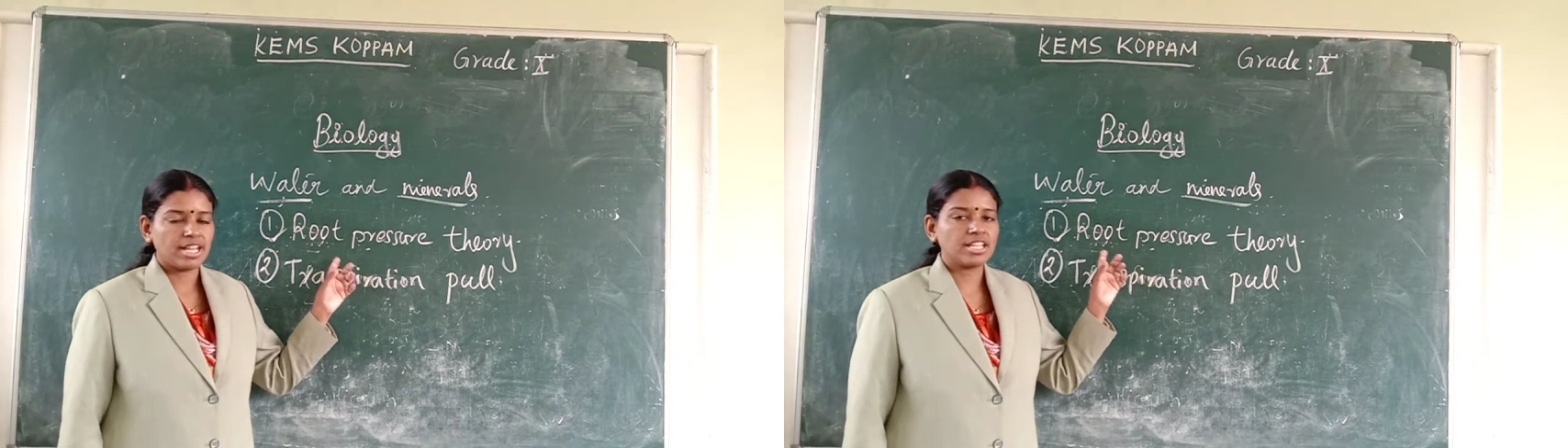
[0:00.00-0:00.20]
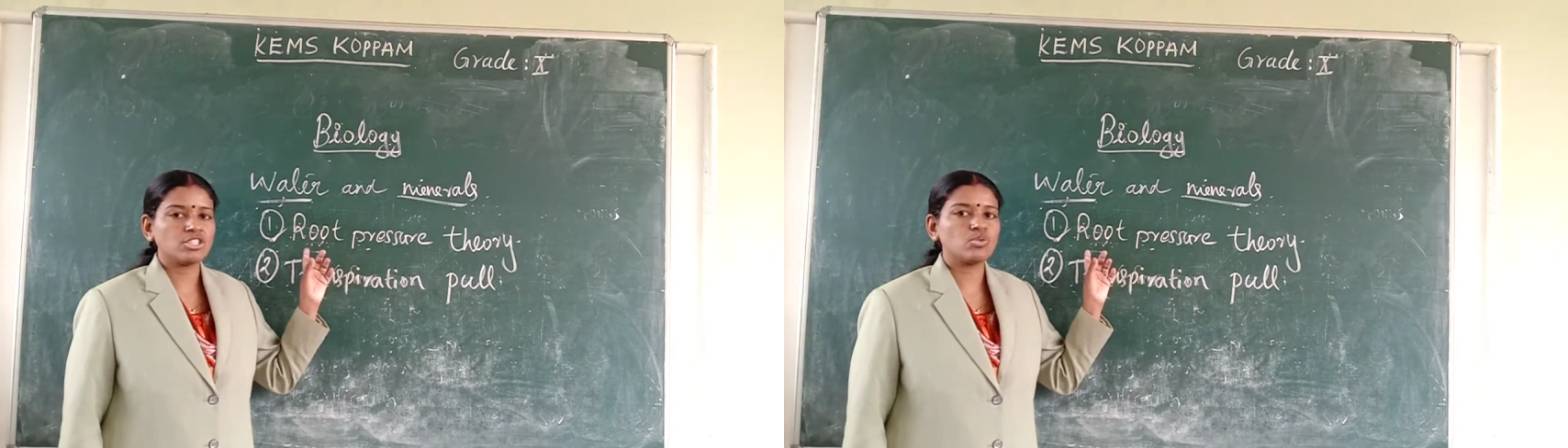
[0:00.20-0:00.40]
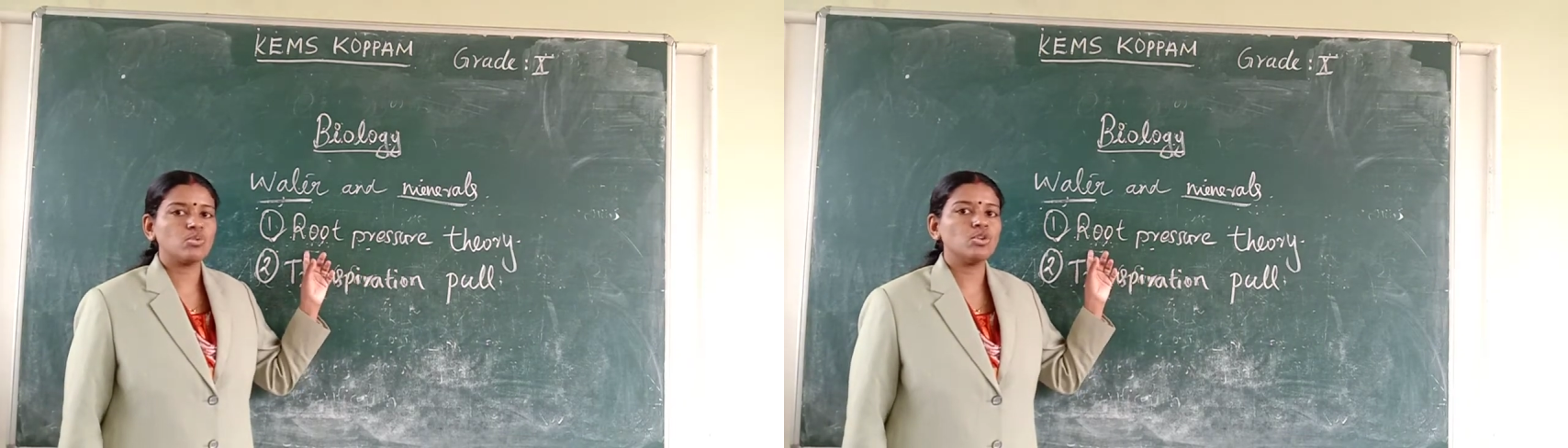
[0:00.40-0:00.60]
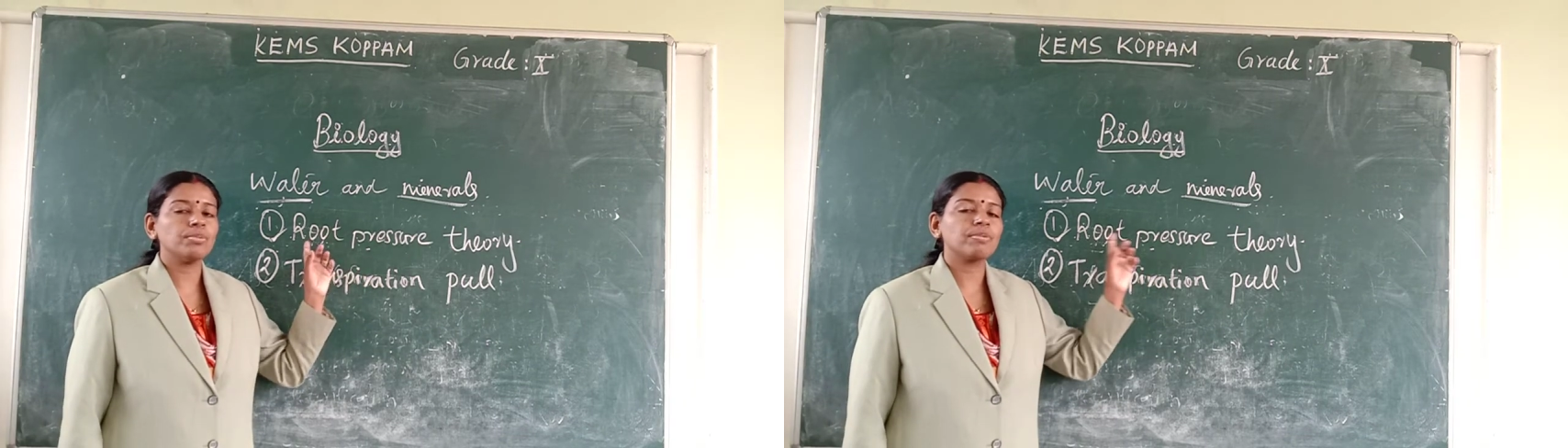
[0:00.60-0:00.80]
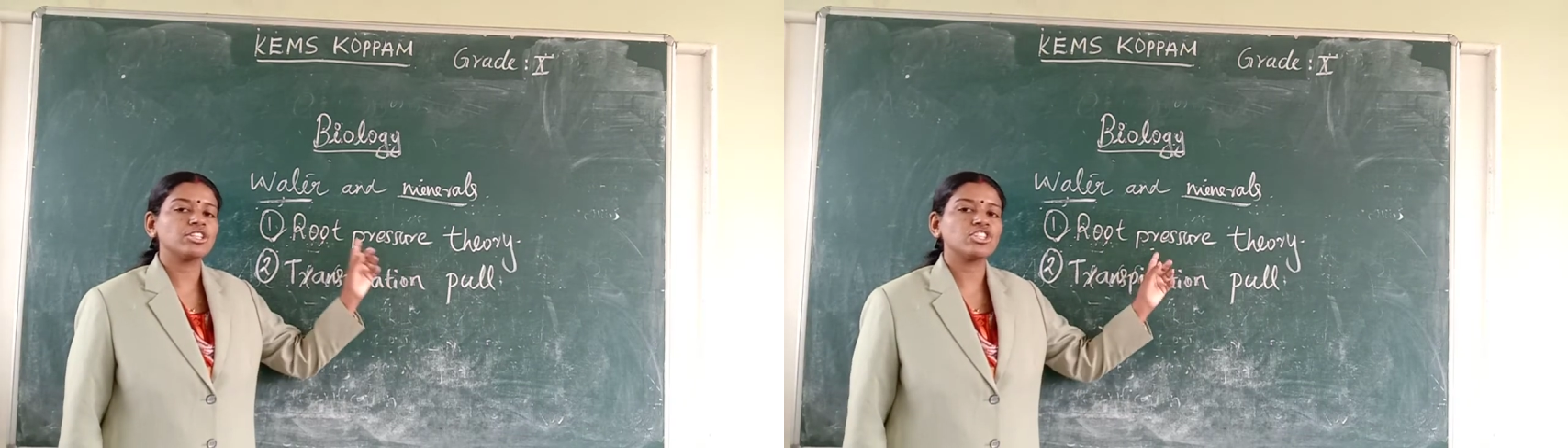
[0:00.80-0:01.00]
that is
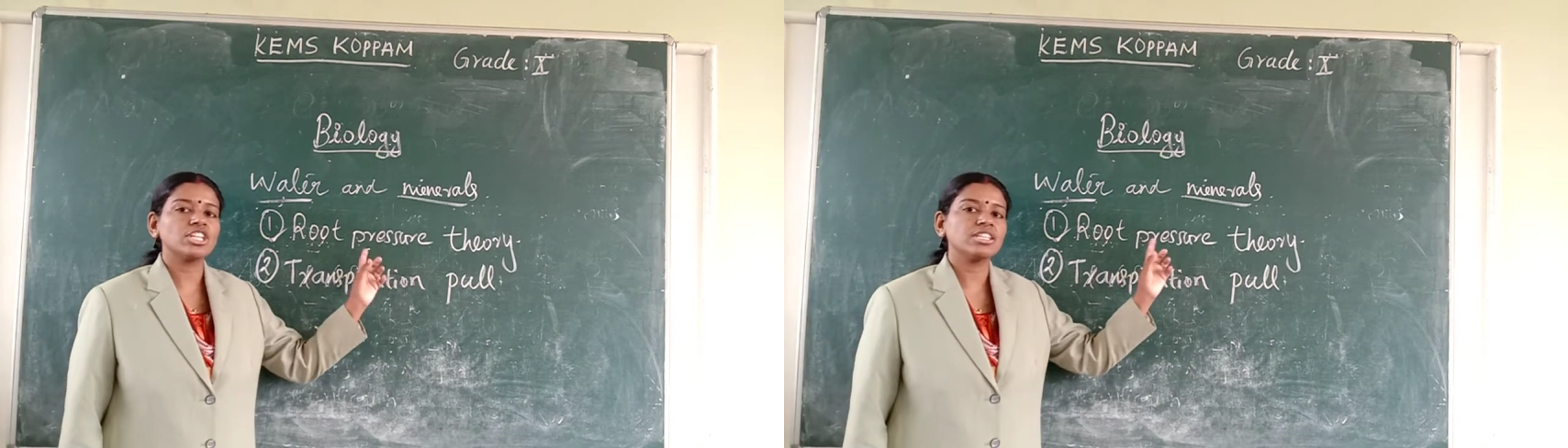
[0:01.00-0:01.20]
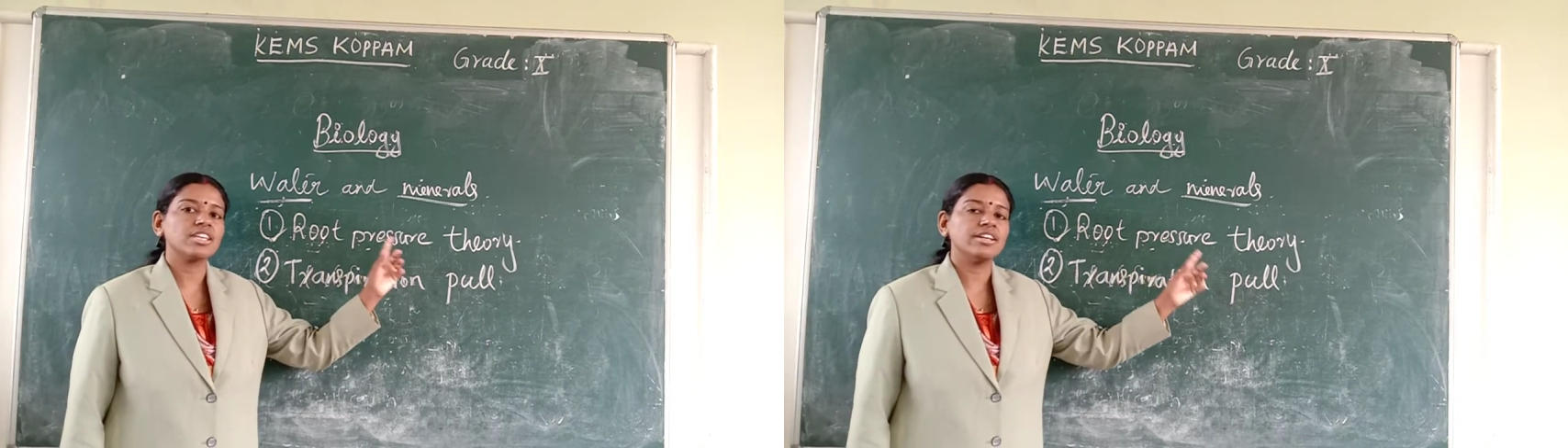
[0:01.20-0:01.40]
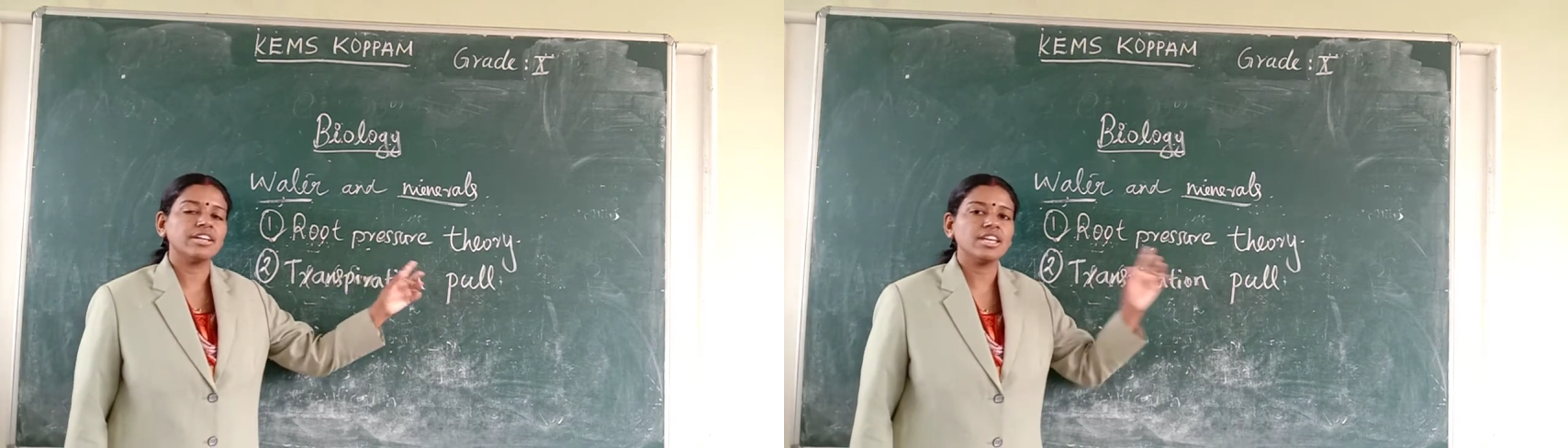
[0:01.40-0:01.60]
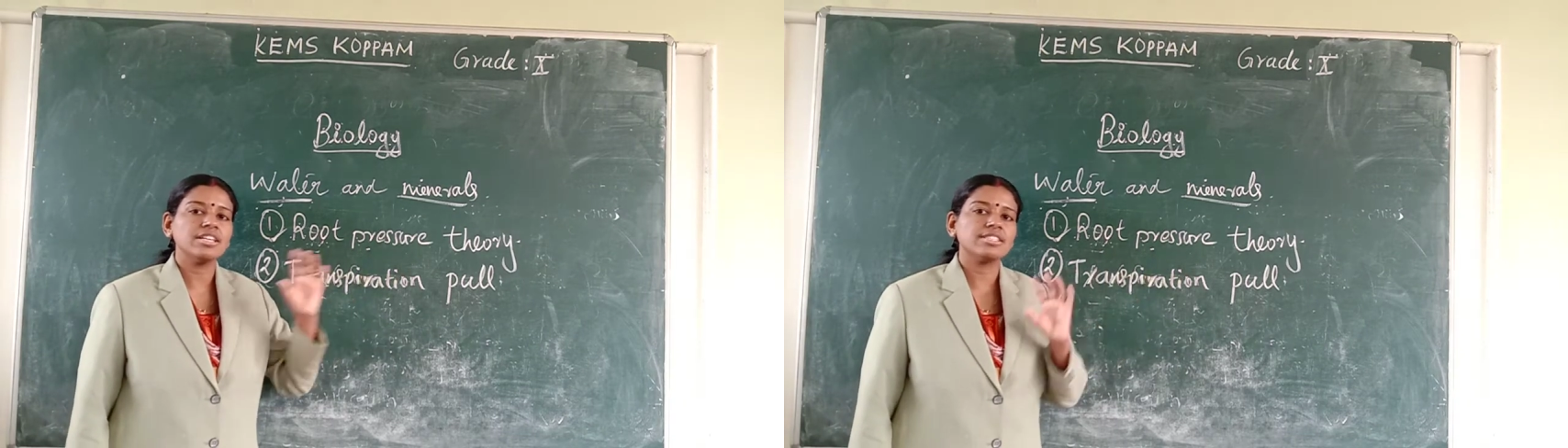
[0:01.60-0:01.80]
root pressure theory